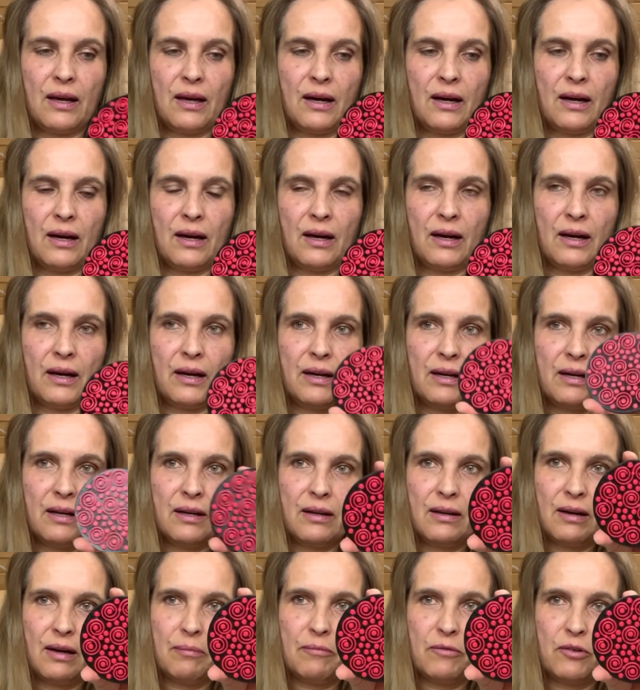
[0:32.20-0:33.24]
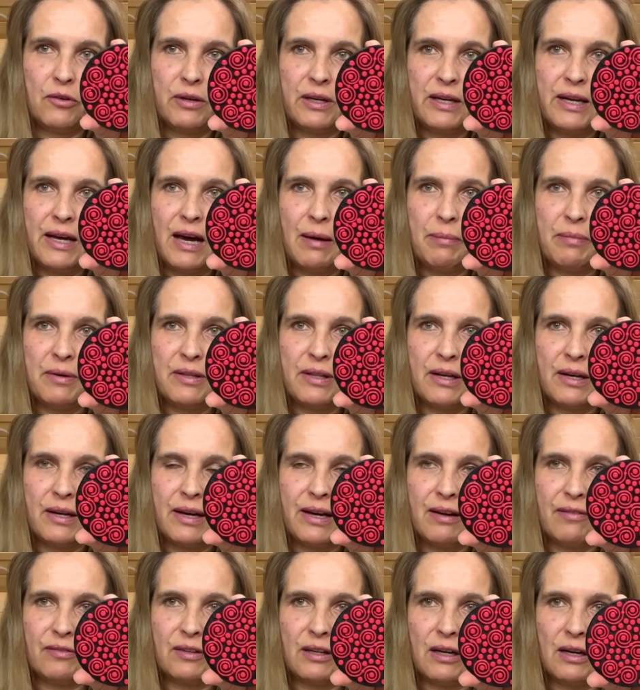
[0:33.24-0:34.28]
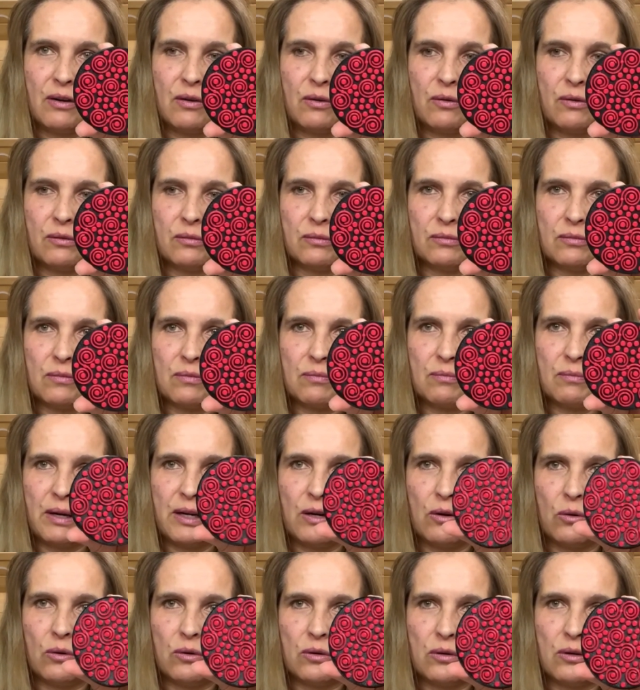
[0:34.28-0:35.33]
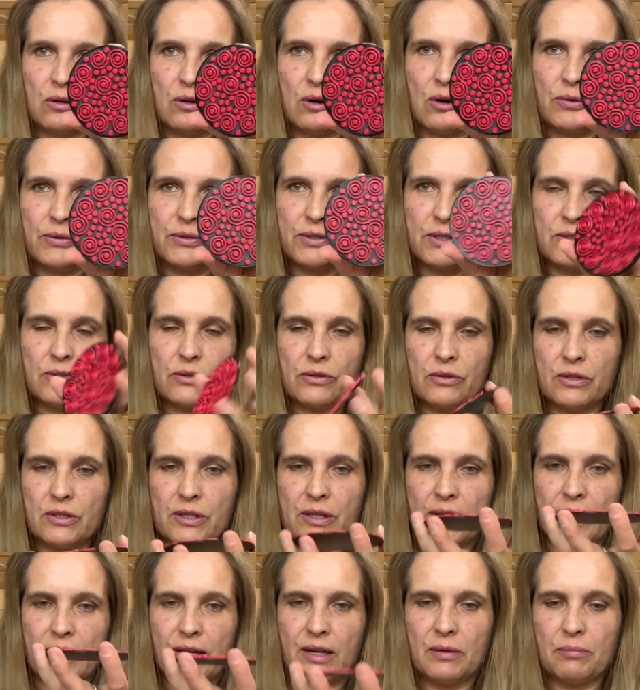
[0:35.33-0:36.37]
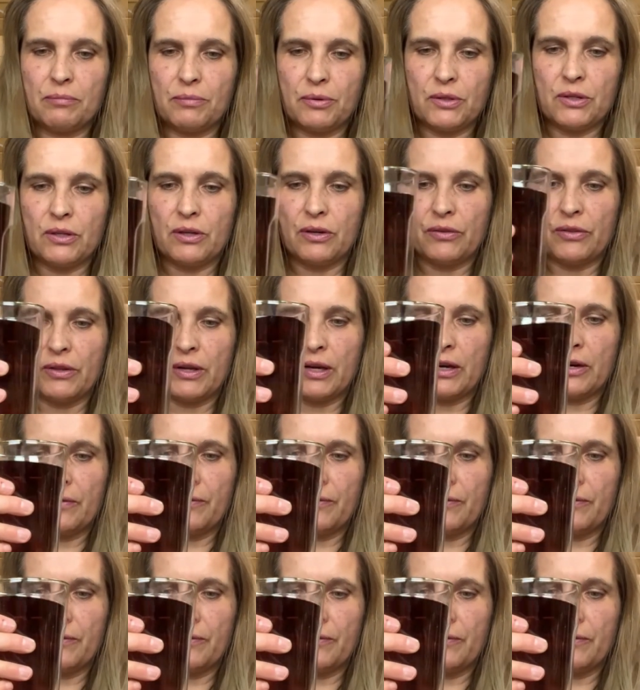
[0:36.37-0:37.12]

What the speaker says: I am really happy that I have now my own coasters that I can put on there.